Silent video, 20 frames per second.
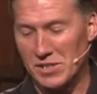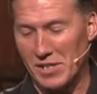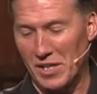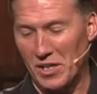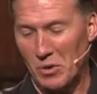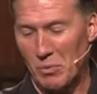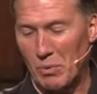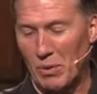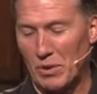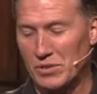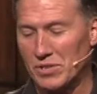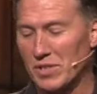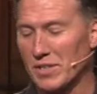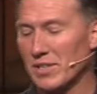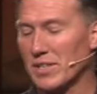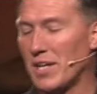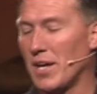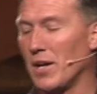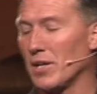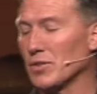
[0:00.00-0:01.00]
the single
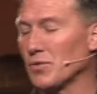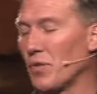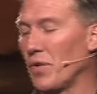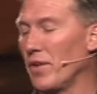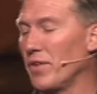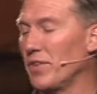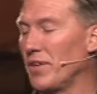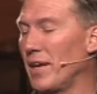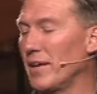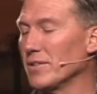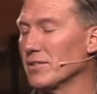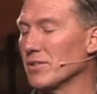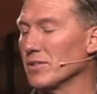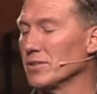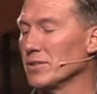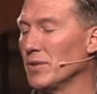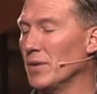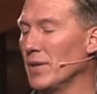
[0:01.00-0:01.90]
person cares for the things of